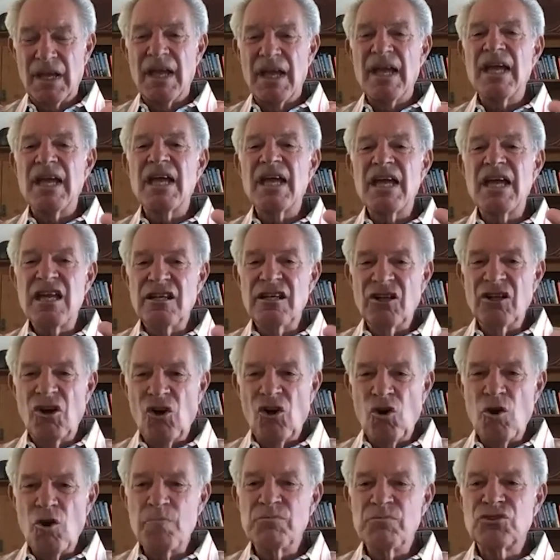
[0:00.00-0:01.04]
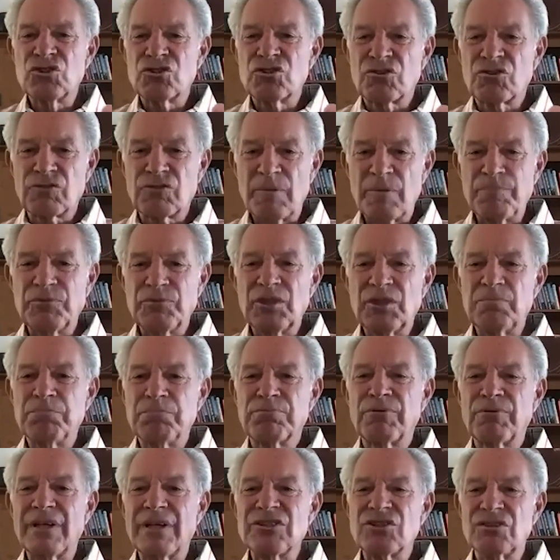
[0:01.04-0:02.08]
in-home scripted
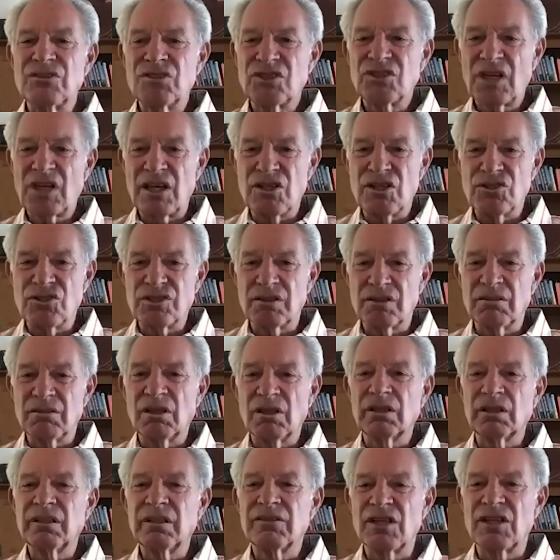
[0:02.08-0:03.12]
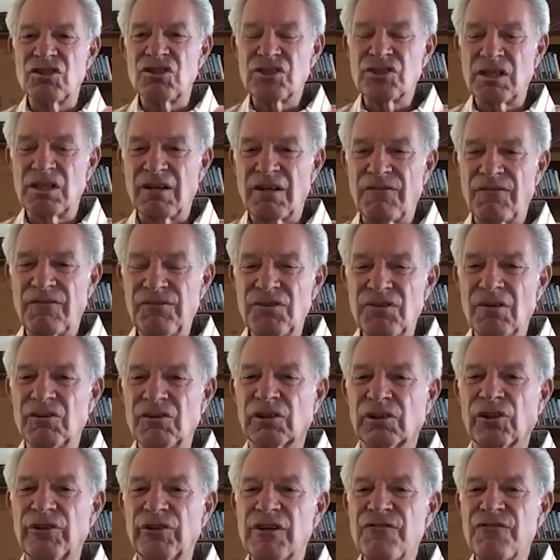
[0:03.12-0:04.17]
presentation. They said, learn it
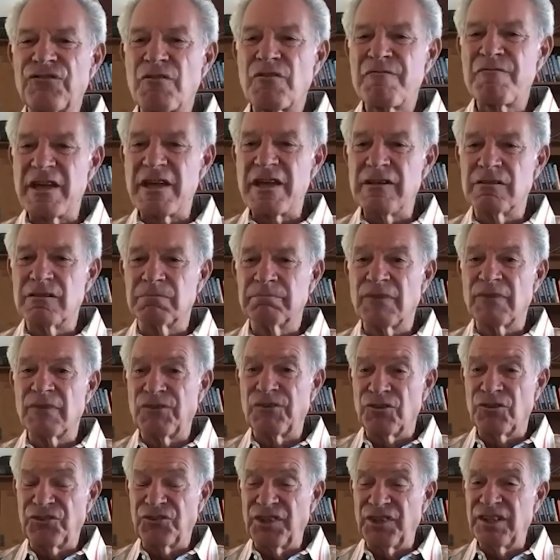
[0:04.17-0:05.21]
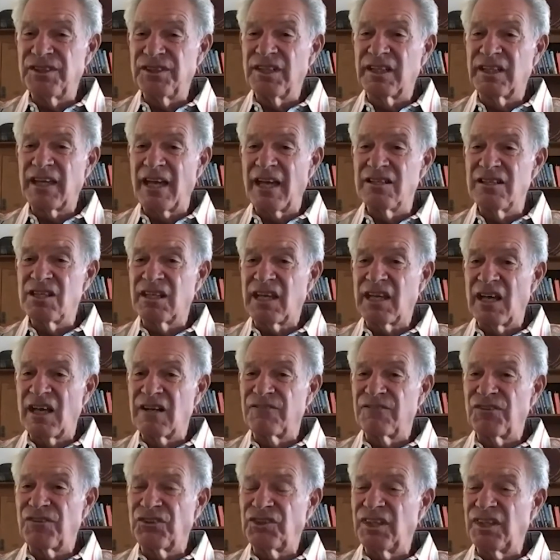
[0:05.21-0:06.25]
verbatim. If you think you can, you can. If you
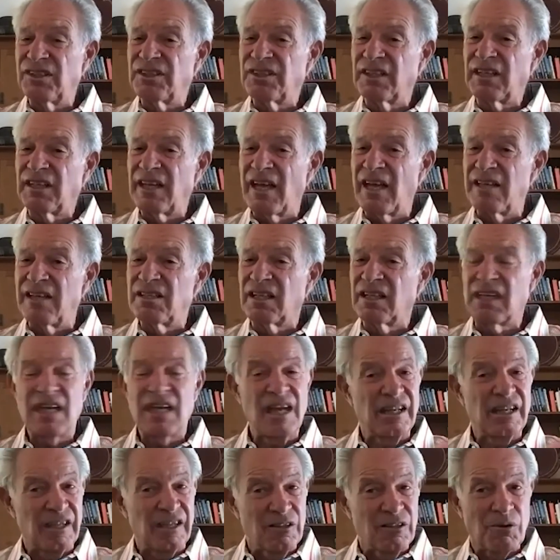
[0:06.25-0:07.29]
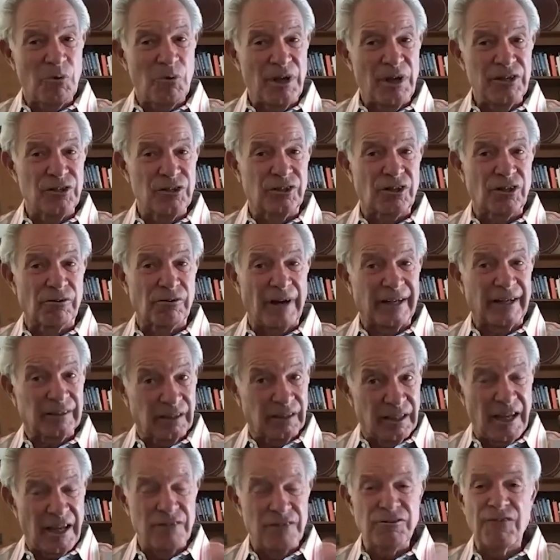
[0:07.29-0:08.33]
think you can't, you can't. Either way, you're correct.
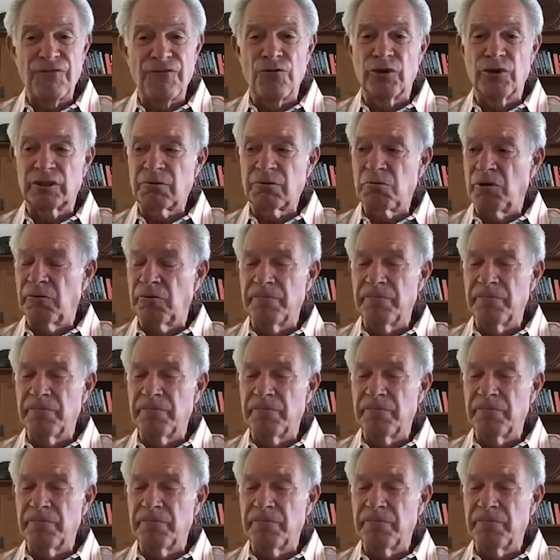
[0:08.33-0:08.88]
Henry Ford quote.